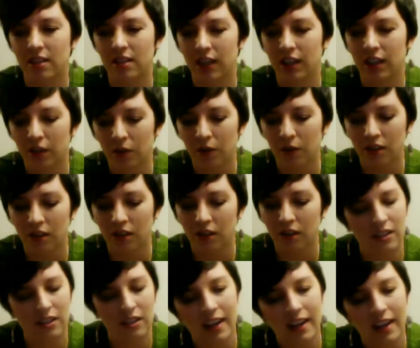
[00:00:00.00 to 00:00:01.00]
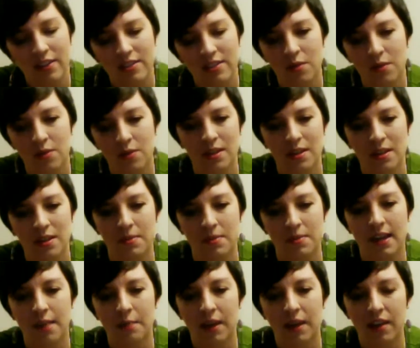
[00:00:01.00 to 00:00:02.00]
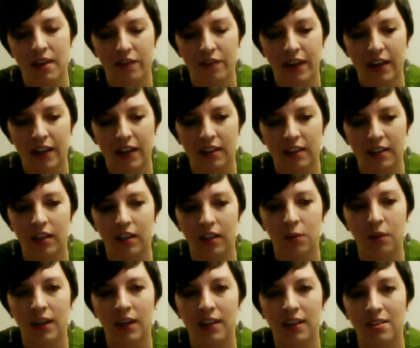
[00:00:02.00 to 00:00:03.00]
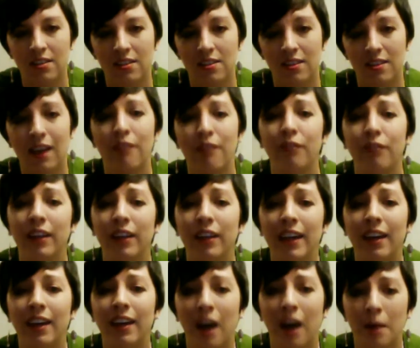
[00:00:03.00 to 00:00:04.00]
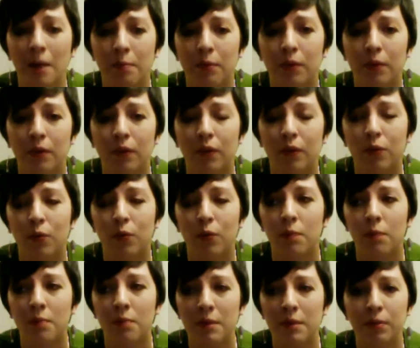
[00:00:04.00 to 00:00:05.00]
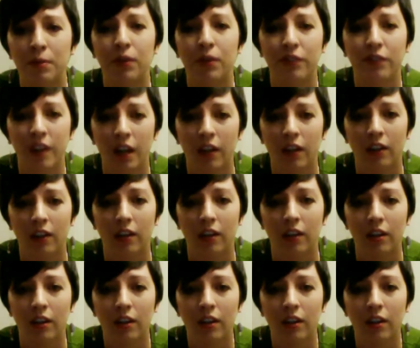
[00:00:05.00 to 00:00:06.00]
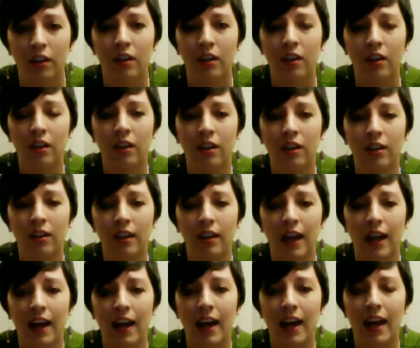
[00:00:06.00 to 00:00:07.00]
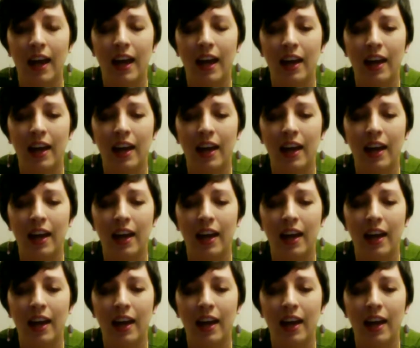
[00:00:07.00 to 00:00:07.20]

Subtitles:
know, I also was upset by the fact that here we get this lovely couple who are people of color. And